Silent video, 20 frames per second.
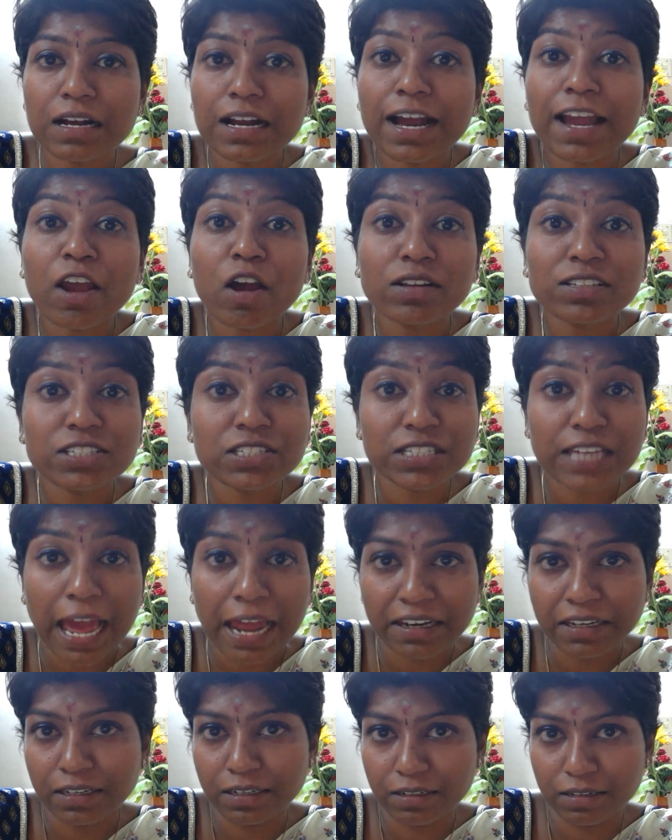ion
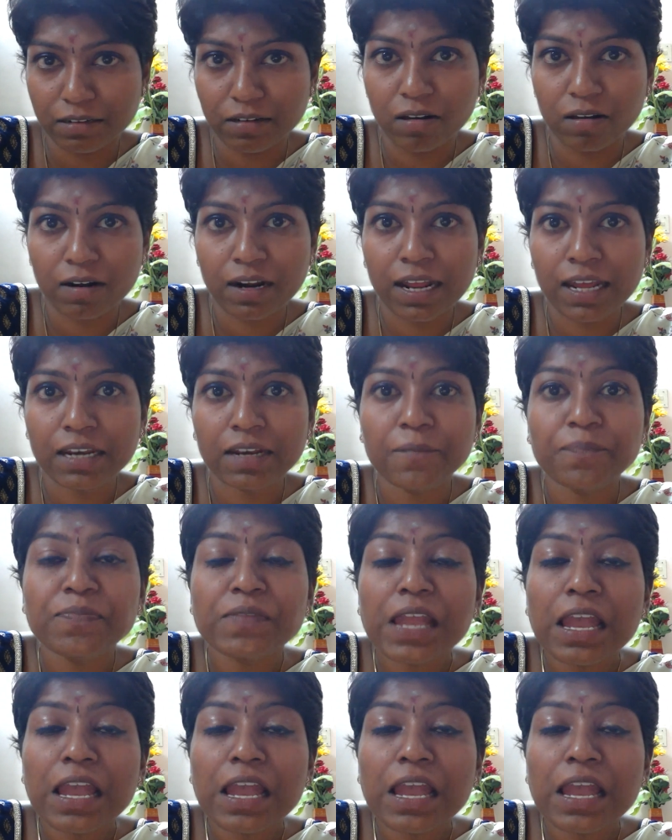channel, all right?